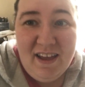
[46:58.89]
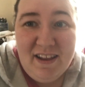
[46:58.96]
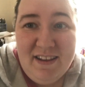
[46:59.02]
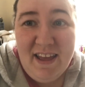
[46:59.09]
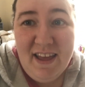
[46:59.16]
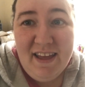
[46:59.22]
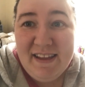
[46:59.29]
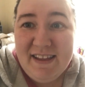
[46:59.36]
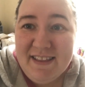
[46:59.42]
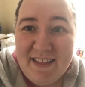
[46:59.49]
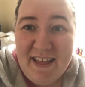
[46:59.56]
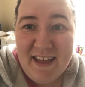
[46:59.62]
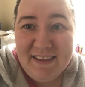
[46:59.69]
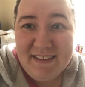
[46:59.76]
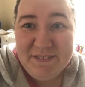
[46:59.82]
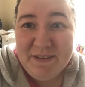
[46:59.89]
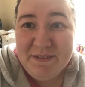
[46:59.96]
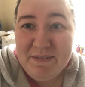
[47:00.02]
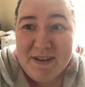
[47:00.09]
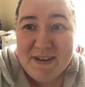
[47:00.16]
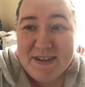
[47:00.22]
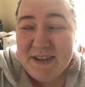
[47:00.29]
and yeah that's what
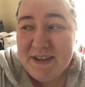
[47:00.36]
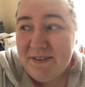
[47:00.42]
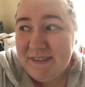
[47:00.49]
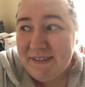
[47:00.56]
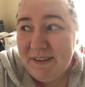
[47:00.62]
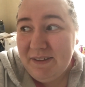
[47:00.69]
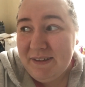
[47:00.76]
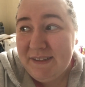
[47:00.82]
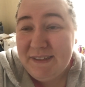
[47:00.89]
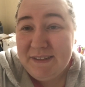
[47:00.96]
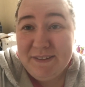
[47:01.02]
I'm going to do so as